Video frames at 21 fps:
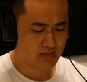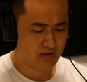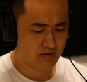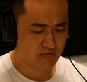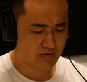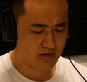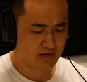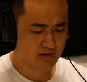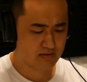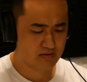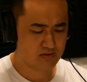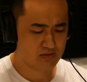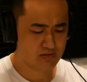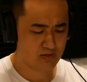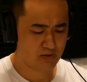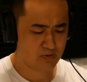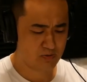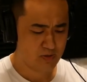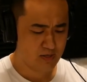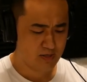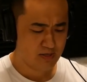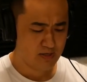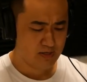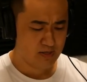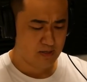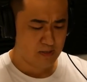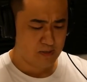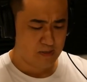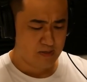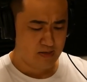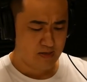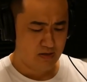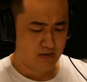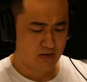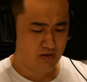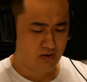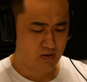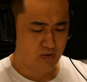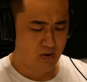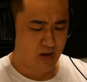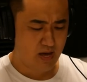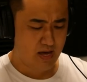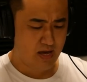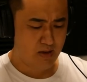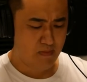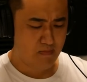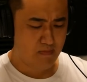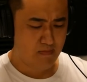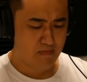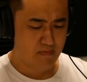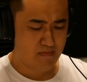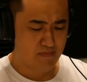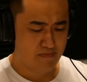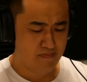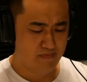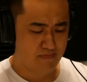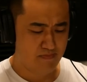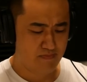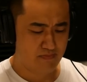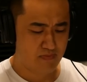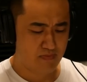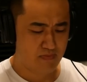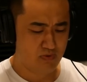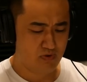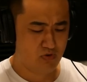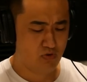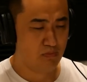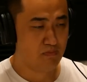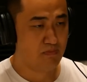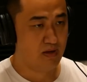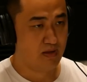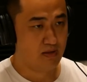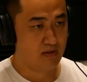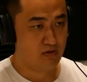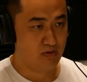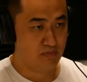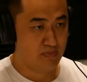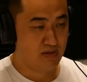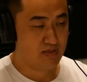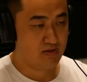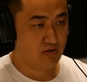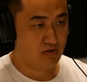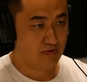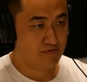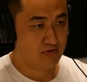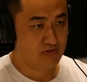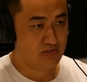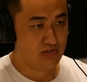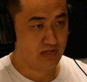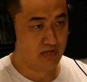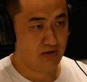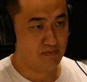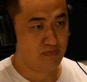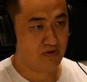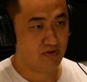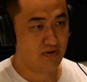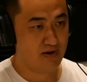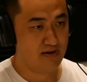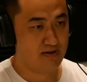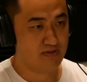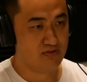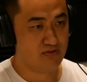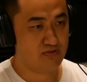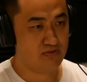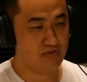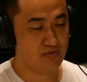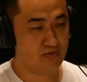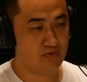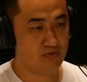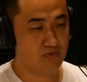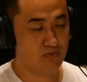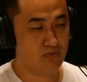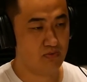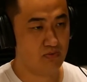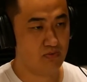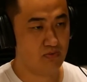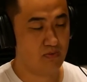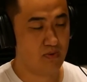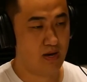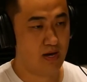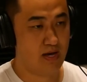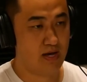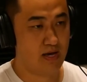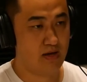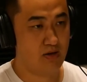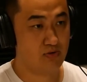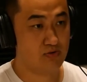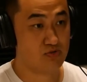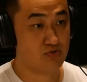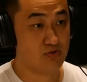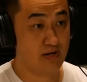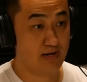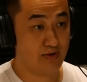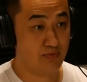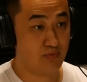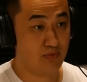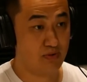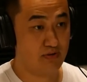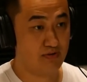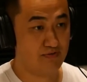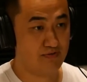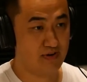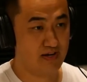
yeah right. So, you know, um, your mo- your mother obviously immigrated to uh, Australia with your